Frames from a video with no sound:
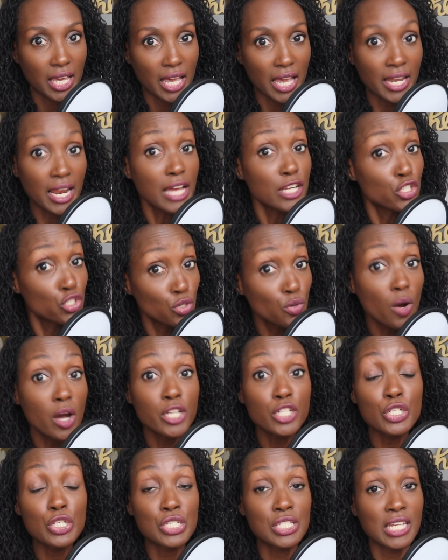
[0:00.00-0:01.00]
And I do
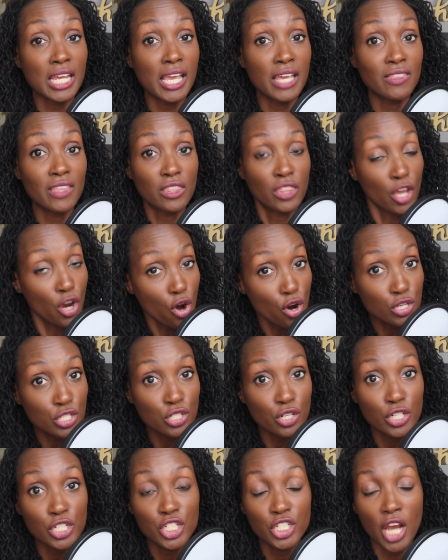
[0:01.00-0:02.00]
understand that there are
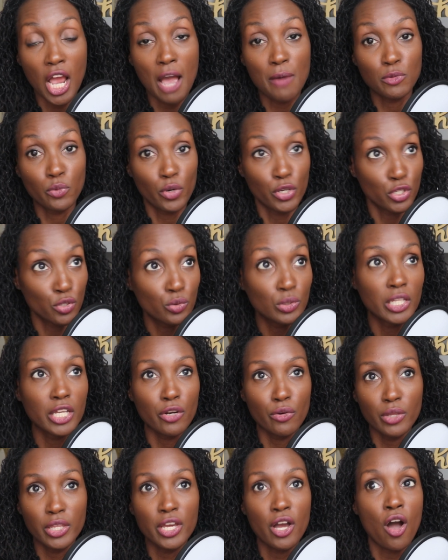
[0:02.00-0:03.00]
certain jobs where you
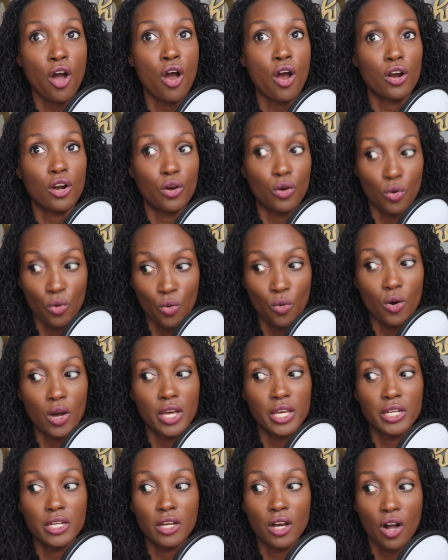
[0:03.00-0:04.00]
literally are
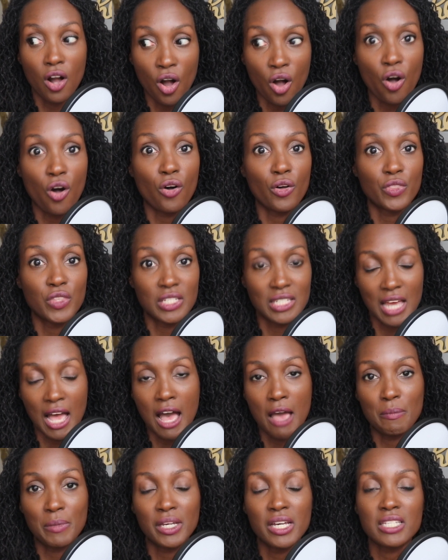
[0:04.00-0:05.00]
on all the
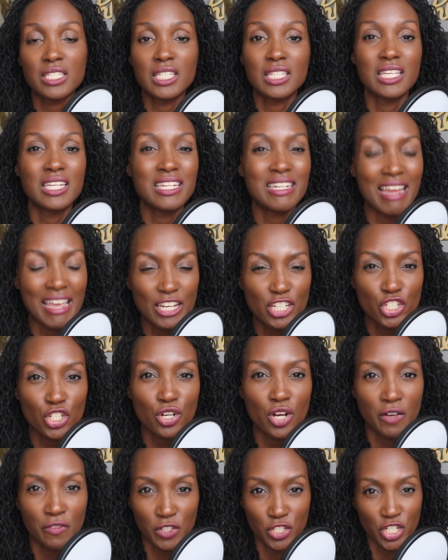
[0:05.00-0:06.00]
time because of the
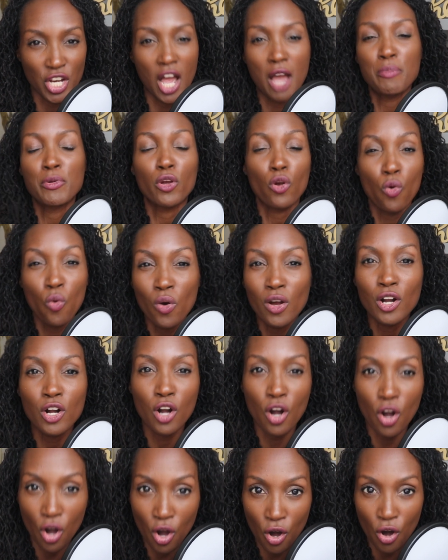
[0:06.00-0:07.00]
nature of the job. You're on
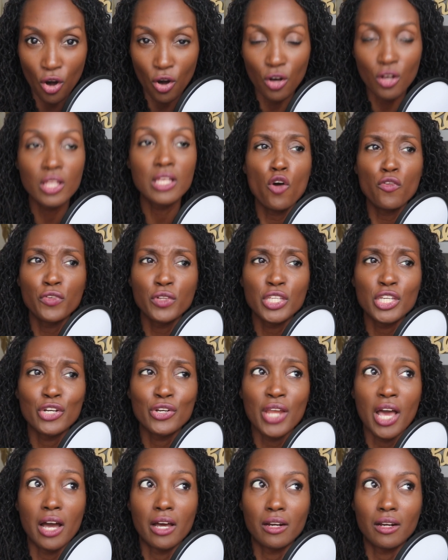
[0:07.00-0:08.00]
call. Hopefully
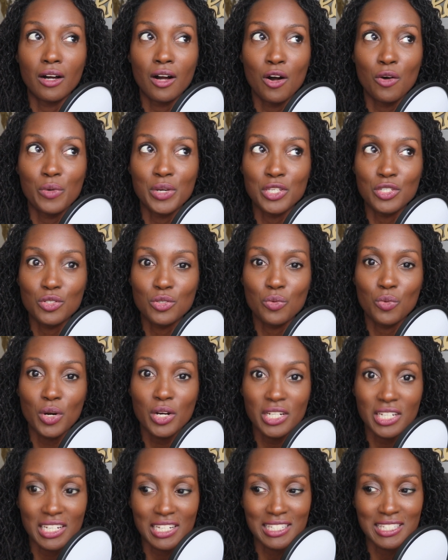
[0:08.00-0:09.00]
you're not always
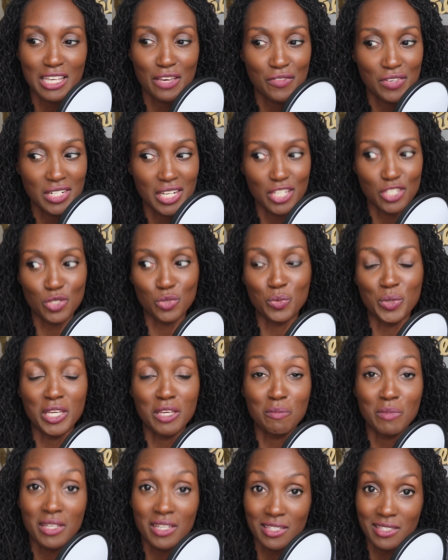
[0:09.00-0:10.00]
working 7 days a
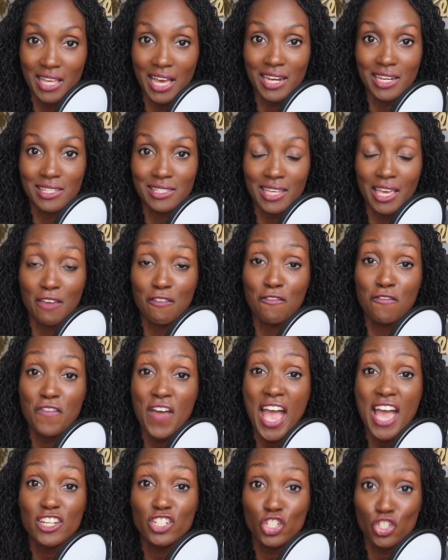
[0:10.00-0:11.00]
week, because that is a
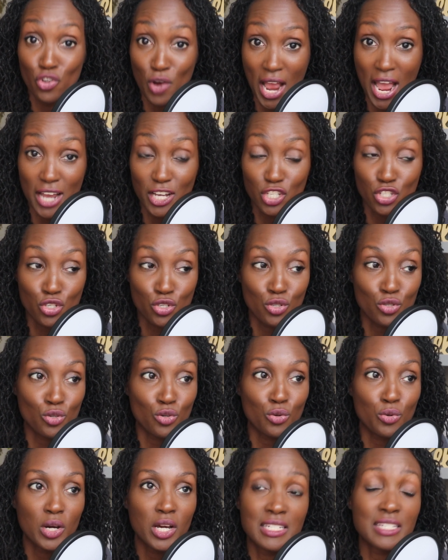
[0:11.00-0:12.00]
fast track
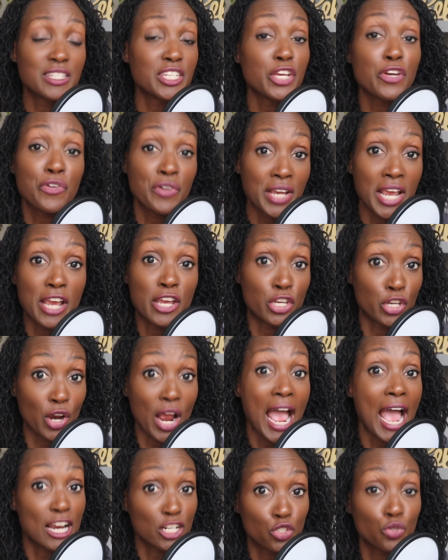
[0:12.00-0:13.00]
to deteriorate your
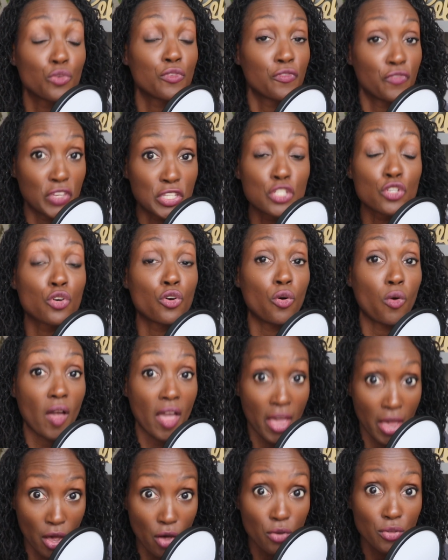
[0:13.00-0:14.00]
actual physical
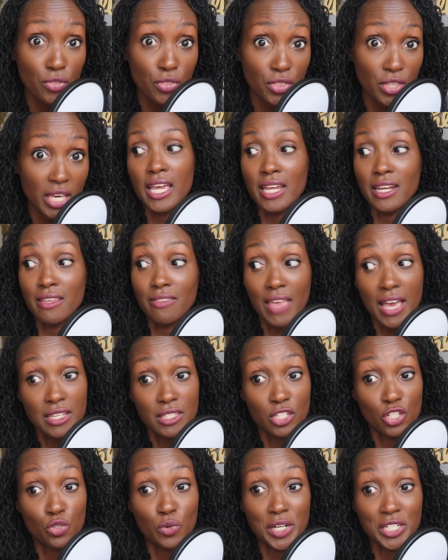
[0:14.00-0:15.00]
health. And in that
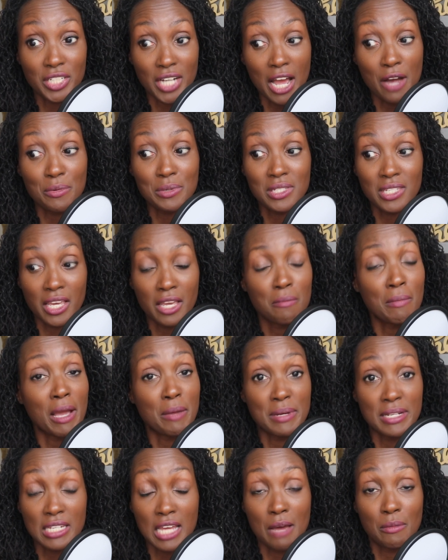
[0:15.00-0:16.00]
situation, I would say it
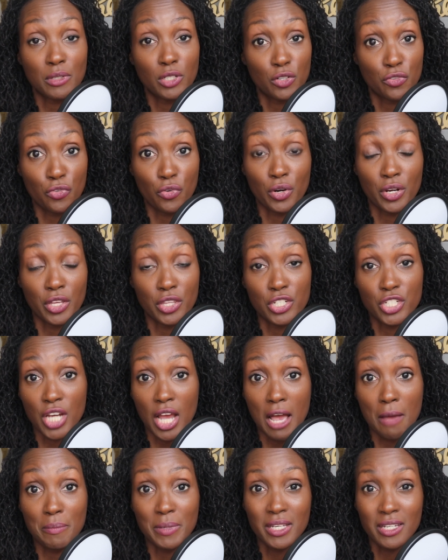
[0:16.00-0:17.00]
might be time to look for another
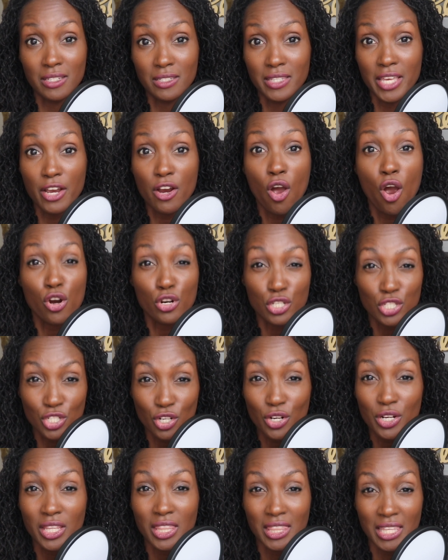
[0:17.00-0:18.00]
job, because there are
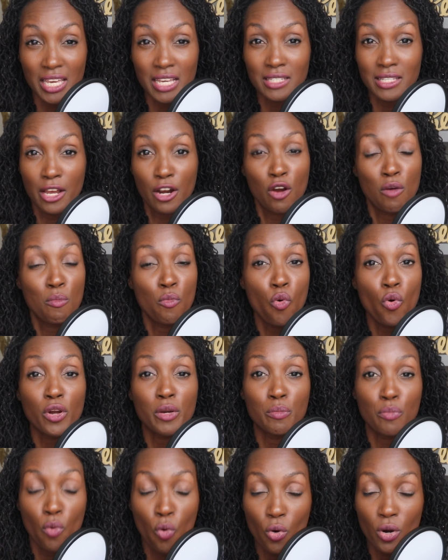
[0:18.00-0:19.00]
certain things that are more
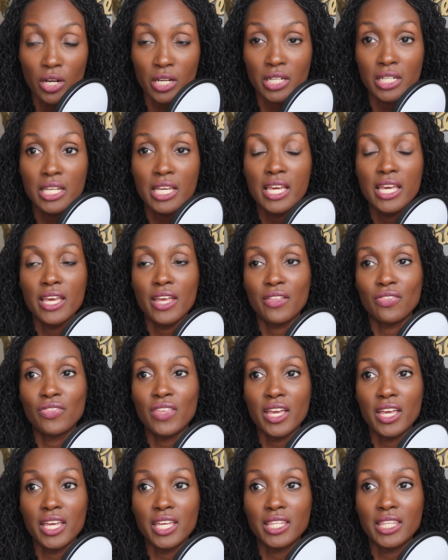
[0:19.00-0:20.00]
important
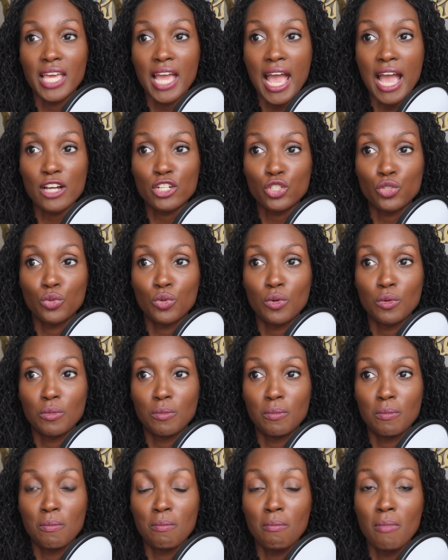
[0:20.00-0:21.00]
than the
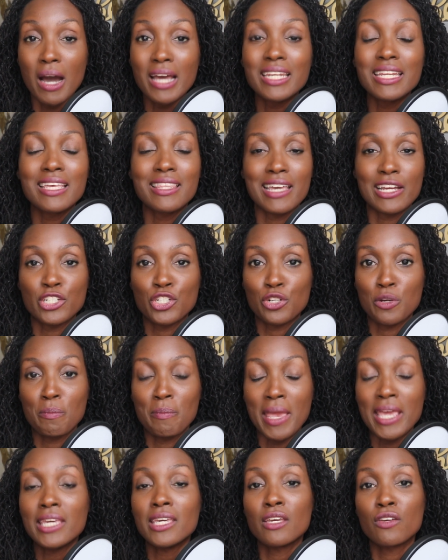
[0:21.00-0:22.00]
actual money that you're
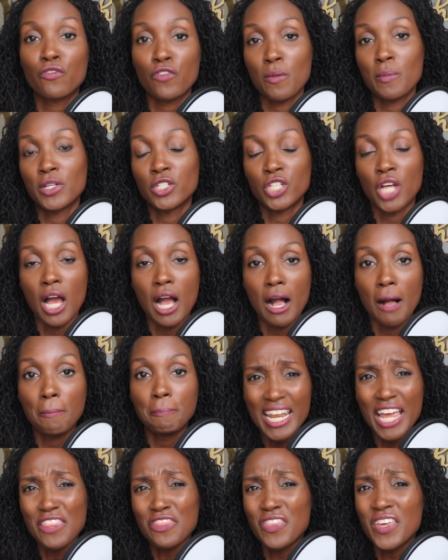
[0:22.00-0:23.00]
making from a job.
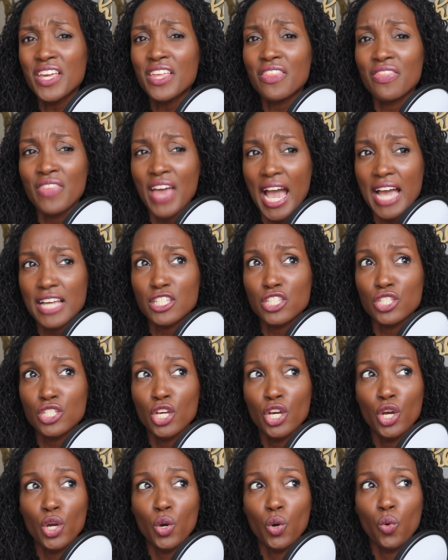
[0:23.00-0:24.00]
And I think that's
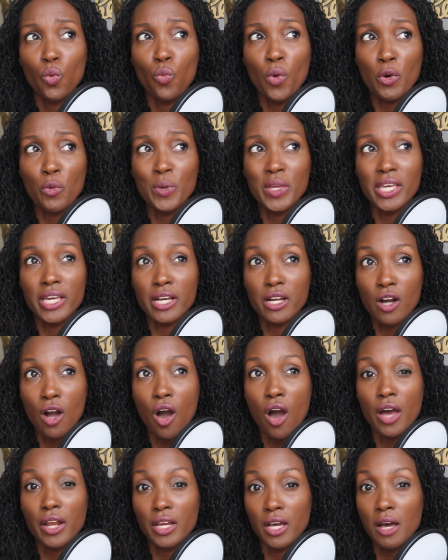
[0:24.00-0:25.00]
where we get
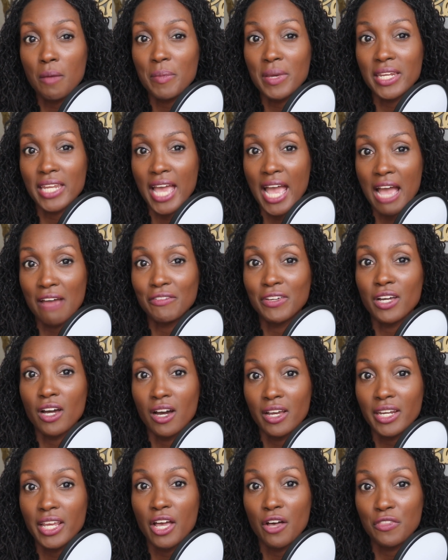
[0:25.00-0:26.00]
caught up in having
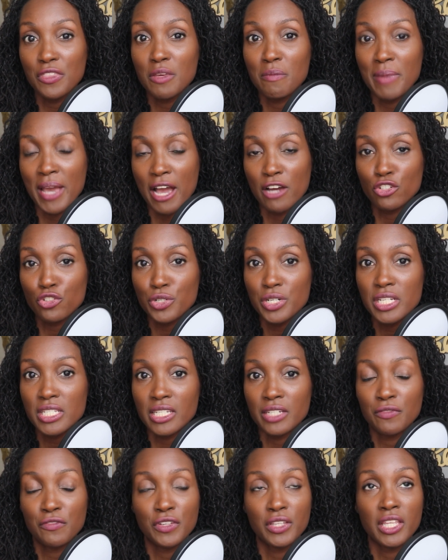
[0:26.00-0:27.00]
unhealthy boundaries
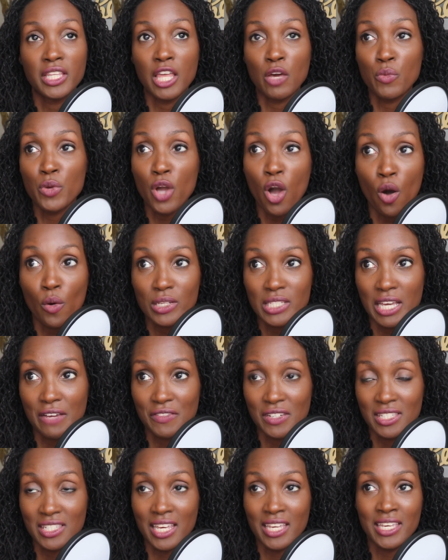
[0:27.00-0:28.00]
and feeling like we always have
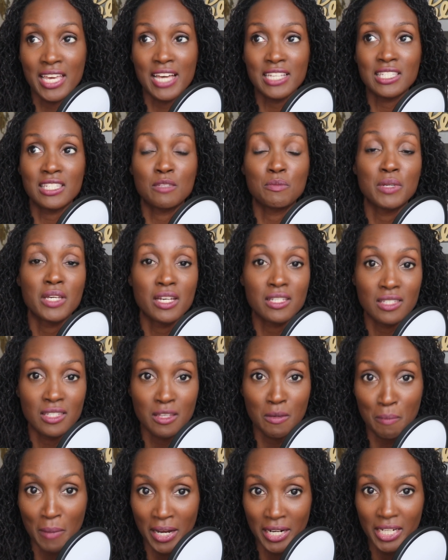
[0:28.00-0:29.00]
to say yes is because of
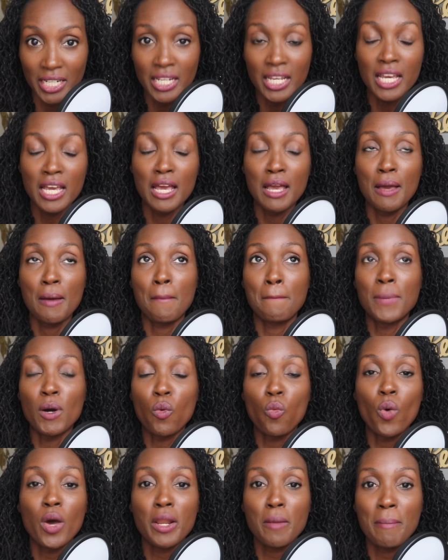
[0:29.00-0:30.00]
the money. But
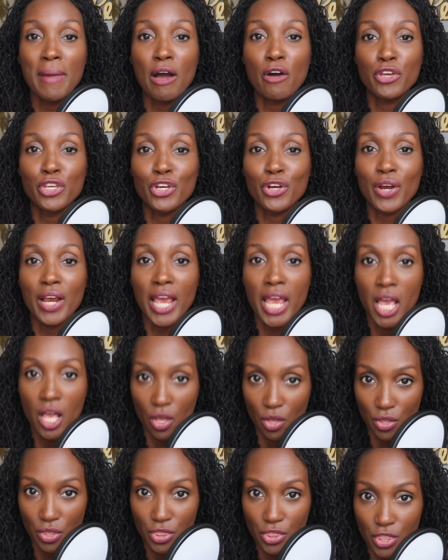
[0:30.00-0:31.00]
what about your
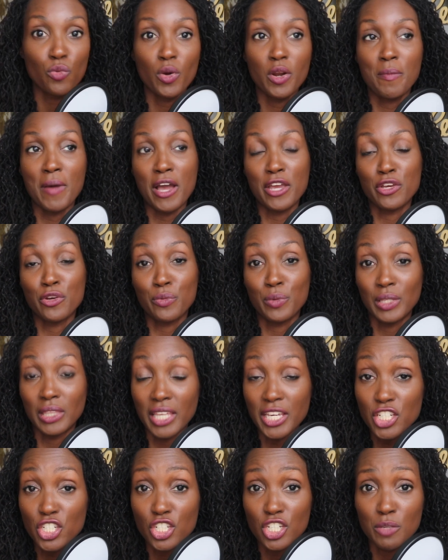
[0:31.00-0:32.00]
health? What about your
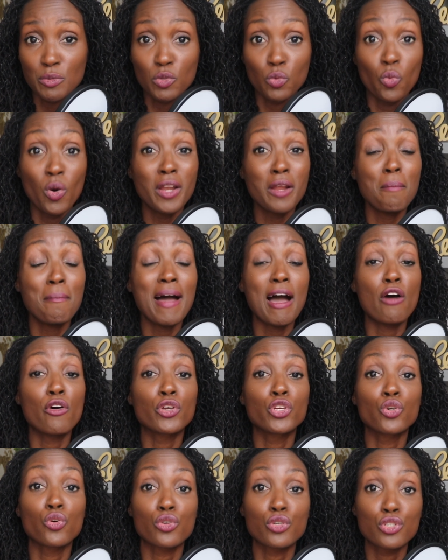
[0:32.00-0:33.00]
relationships? What
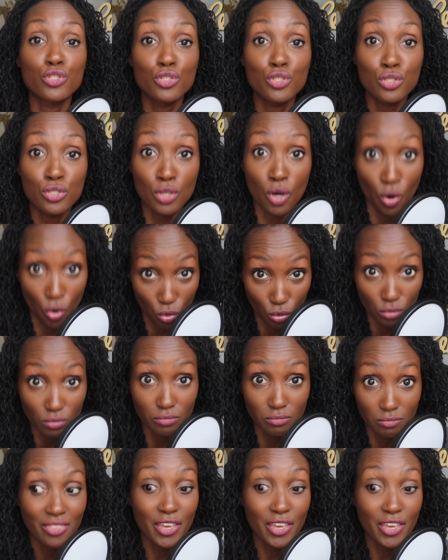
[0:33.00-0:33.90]
about your soul?